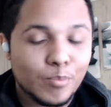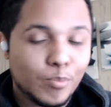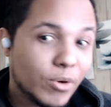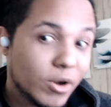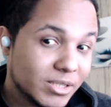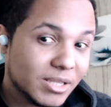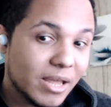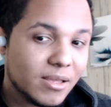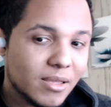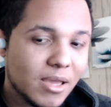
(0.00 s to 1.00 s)
But then
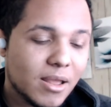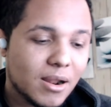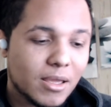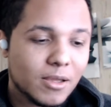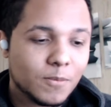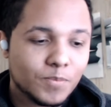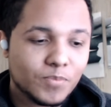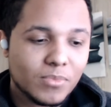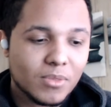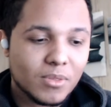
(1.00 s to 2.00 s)
again, like,
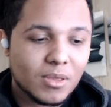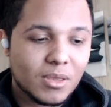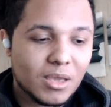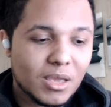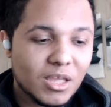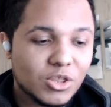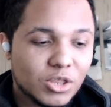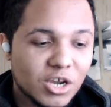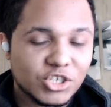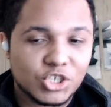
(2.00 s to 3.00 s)
it
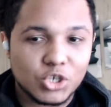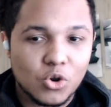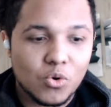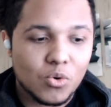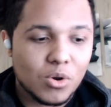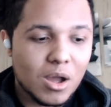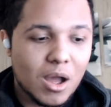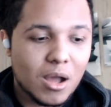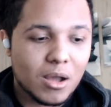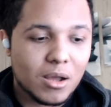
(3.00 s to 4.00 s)
does show
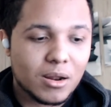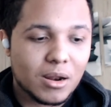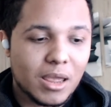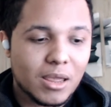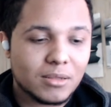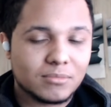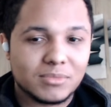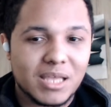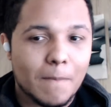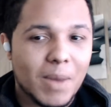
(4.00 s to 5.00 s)
like
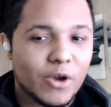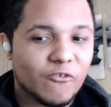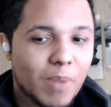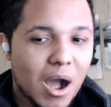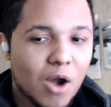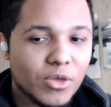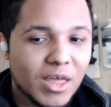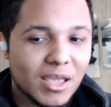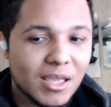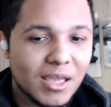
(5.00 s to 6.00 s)
the amount of power
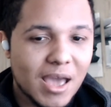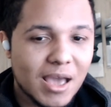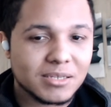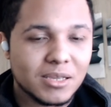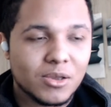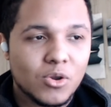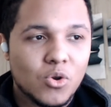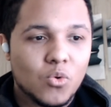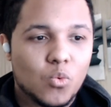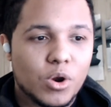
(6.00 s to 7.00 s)
that he has,
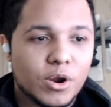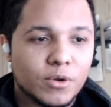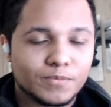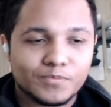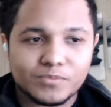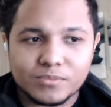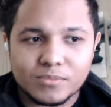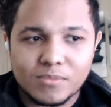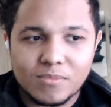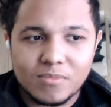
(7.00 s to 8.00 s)
where
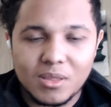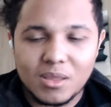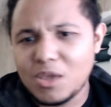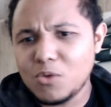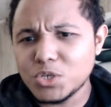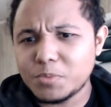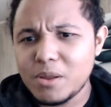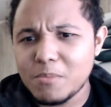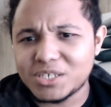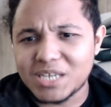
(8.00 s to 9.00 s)
he was pretty
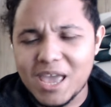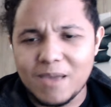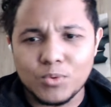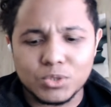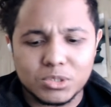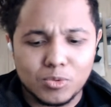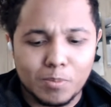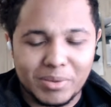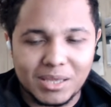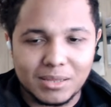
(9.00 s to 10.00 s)
much able to
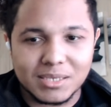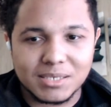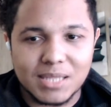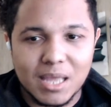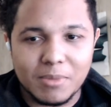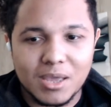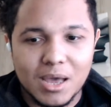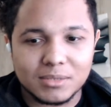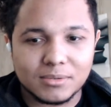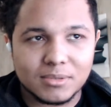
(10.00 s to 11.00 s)
beat this demigod.